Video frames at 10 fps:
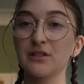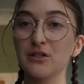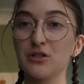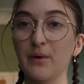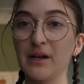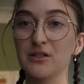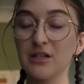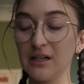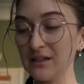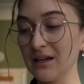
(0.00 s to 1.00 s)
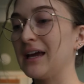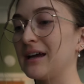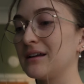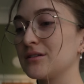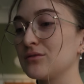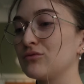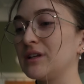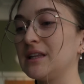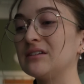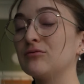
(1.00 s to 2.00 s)
situation and and
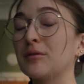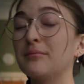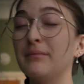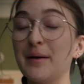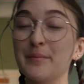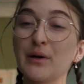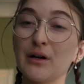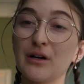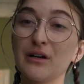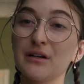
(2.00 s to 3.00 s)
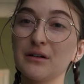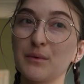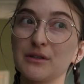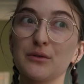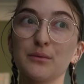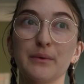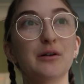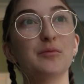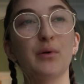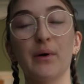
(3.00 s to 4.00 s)
really remember what the
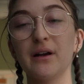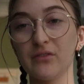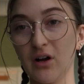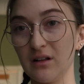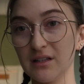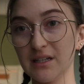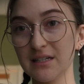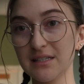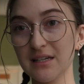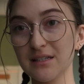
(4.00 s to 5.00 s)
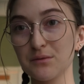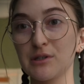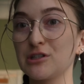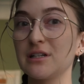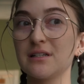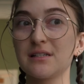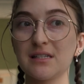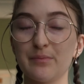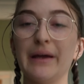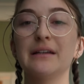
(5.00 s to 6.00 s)
real point of the holidays is, which is
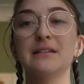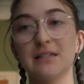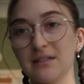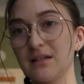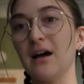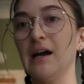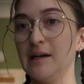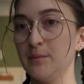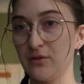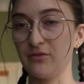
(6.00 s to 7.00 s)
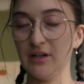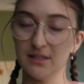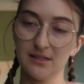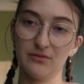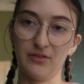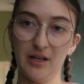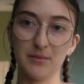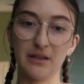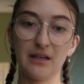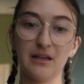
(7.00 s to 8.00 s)
spending time with friends and
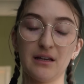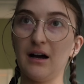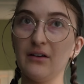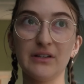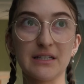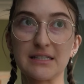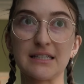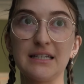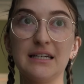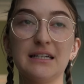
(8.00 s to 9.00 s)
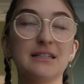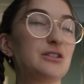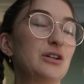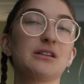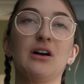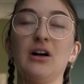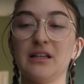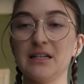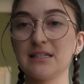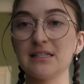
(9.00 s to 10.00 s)
family. Obviously, during the
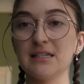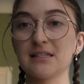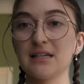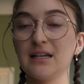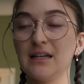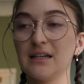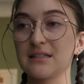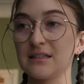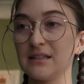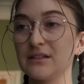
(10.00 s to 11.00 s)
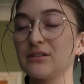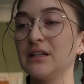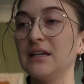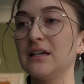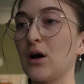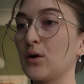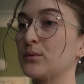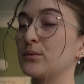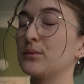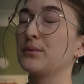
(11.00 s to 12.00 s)
holiday season, it is literally a
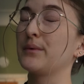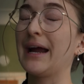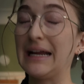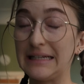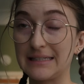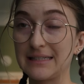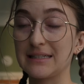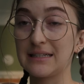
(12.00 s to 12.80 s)
race